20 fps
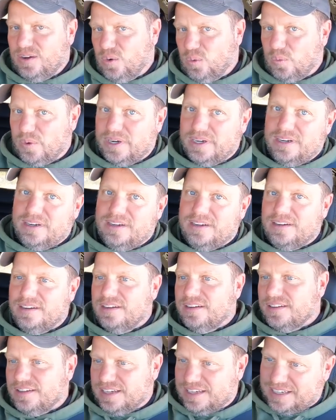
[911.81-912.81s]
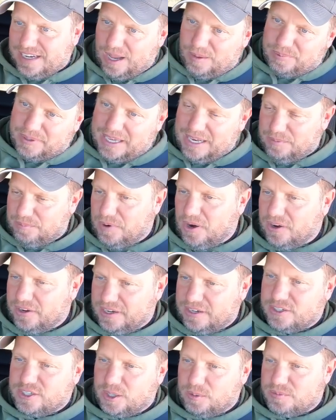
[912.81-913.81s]
Really complicated
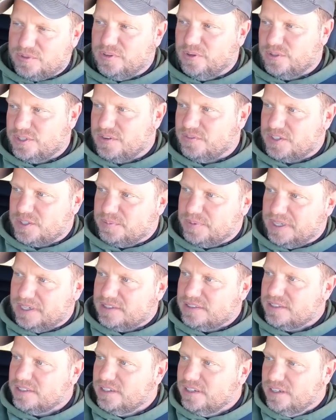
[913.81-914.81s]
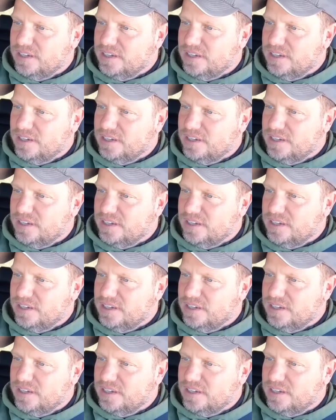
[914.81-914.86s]
marketing terms for those different speeds.